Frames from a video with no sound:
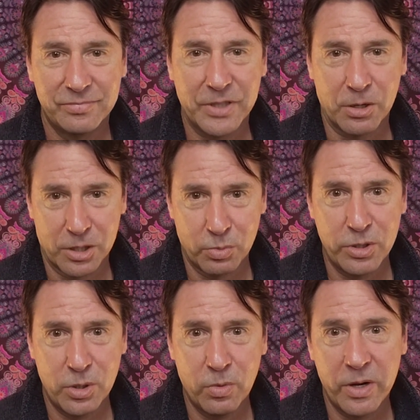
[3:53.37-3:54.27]
You know, because
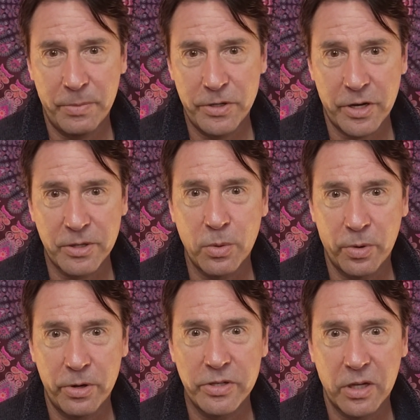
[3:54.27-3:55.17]
we do want to be gentle
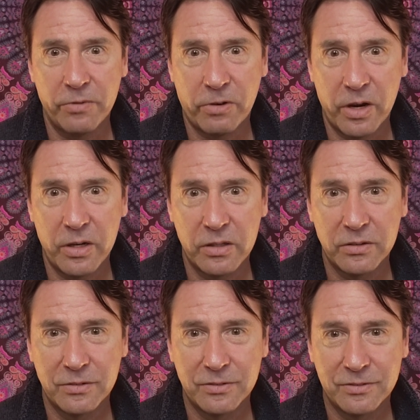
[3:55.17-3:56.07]
with ourselves, right?
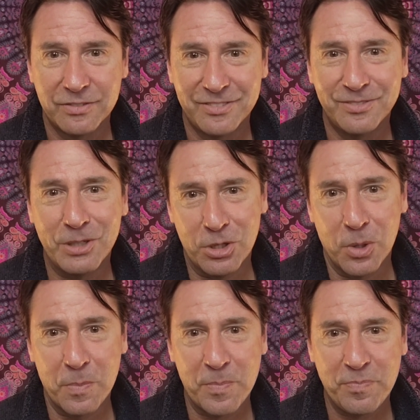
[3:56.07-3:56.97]
We
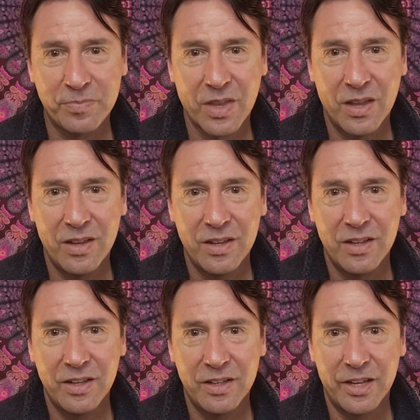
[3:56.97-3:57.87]
do.
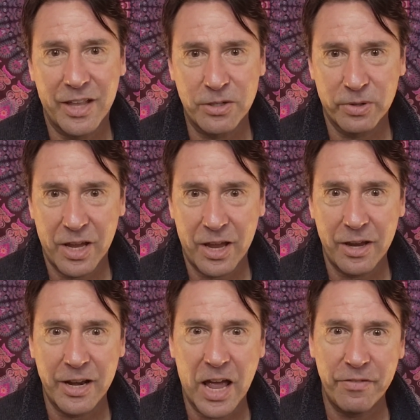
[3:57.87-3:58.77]
And that's
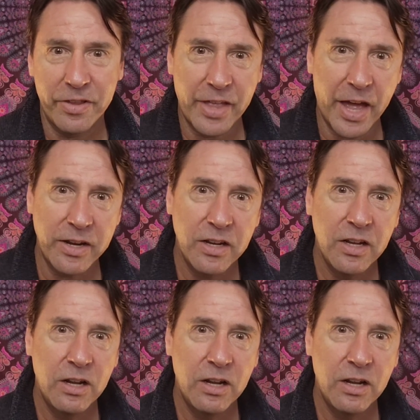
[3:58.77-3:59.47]
okay. And having that